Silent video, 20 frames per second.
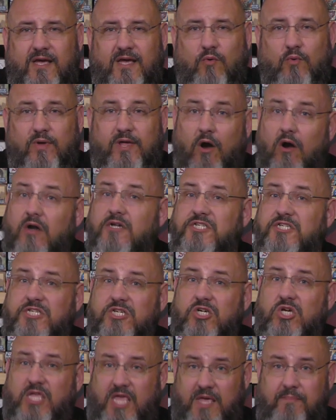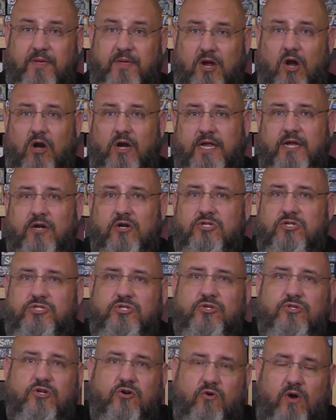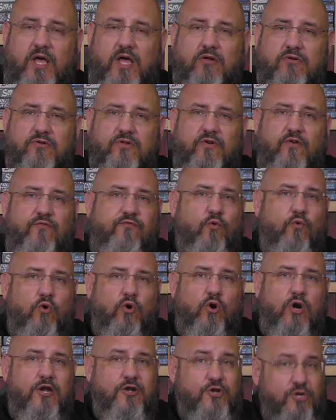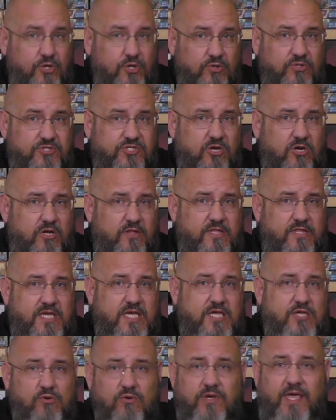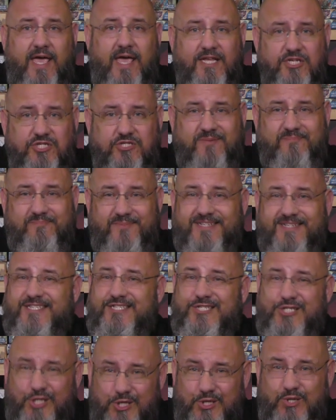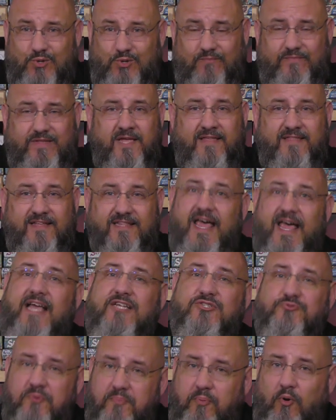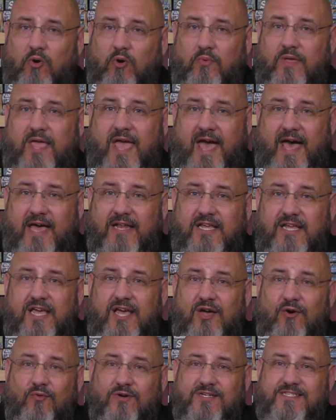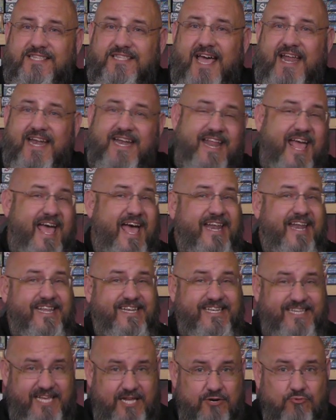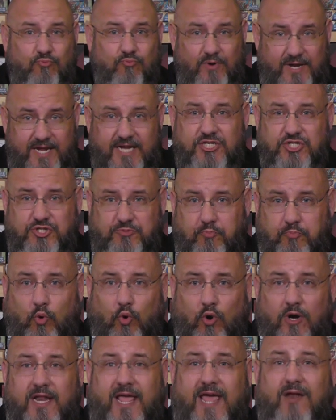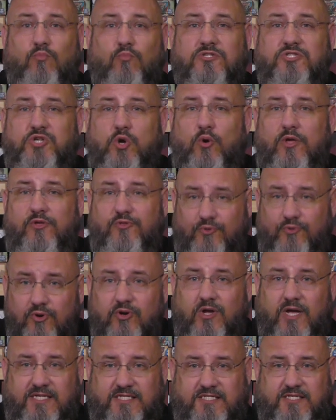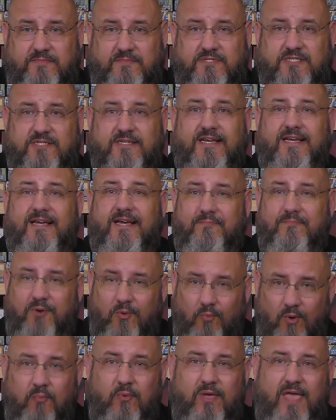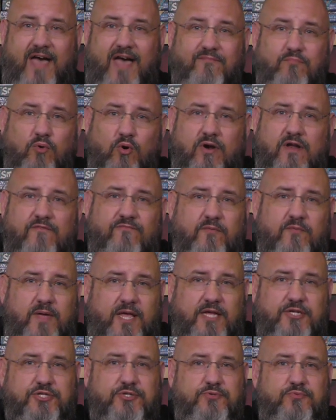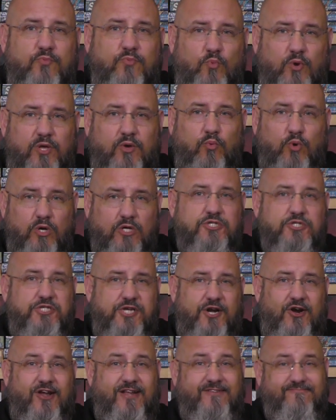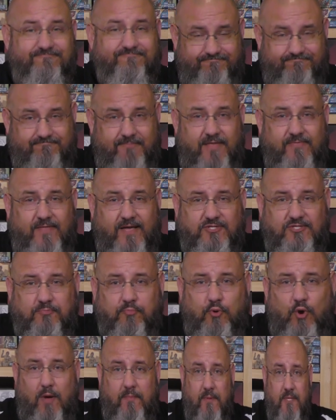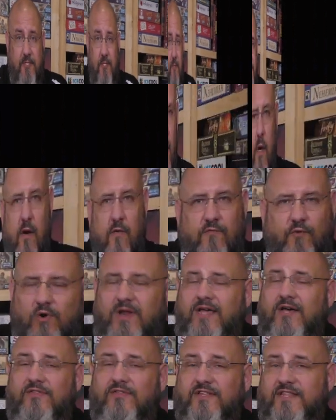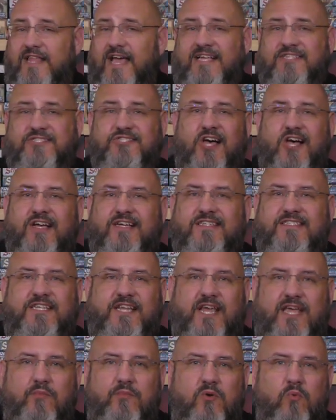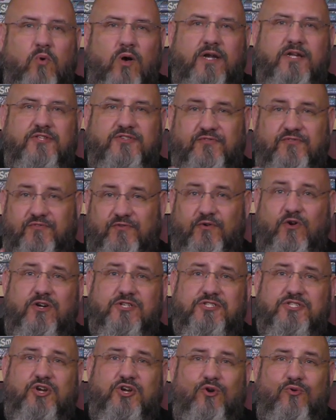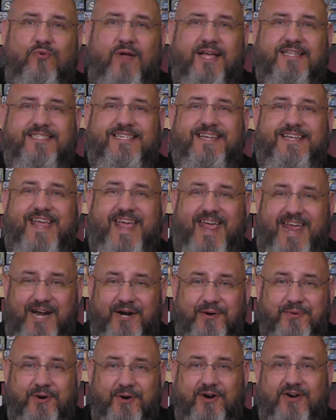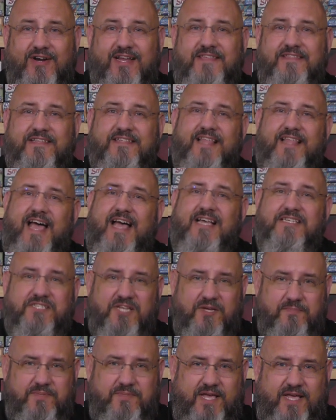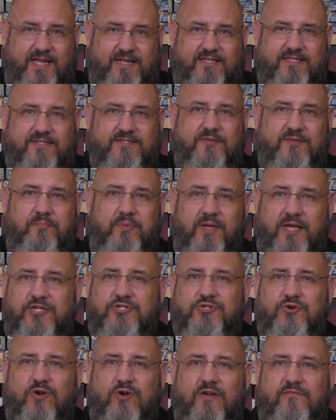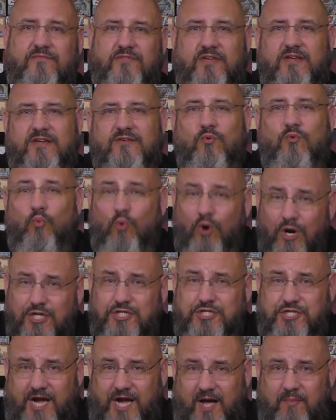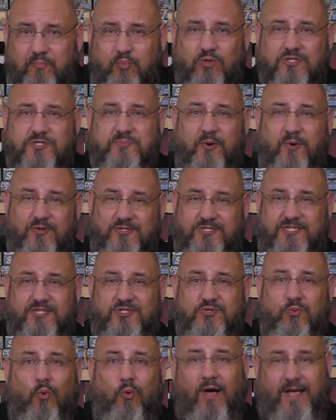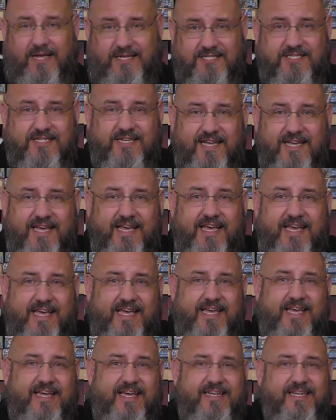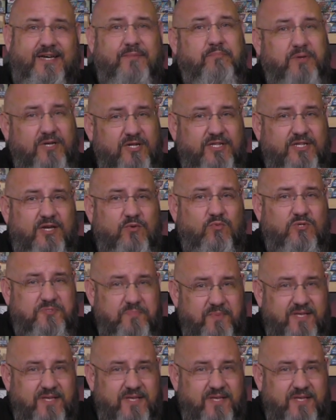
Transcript: We are still keeping our ears to the ground for news on the UK shipments too. The last report we had was that it had indeed reached port and was going through customs. But when we have more information, we will share it, and that's a promise. For HEL the Last Saga today, we wanted to first correct an error in the last update. The picture of the workshop was posted twice, and a building was